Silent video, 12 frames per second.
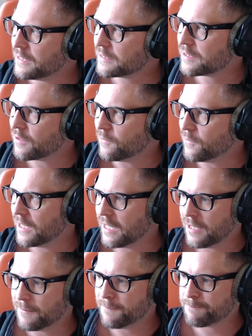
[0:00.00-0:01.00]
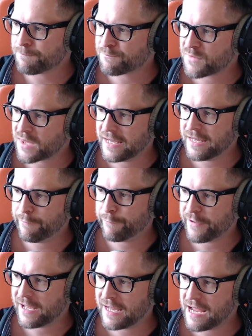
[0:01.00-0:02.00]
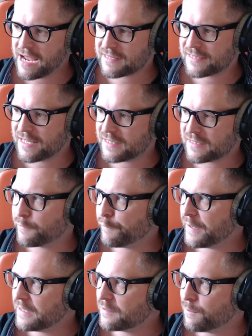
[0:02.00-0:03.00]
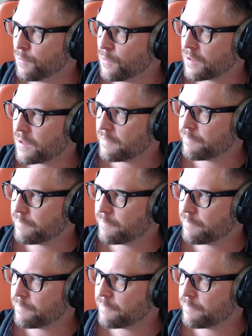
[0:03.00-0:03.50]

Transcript: So if I access Facebook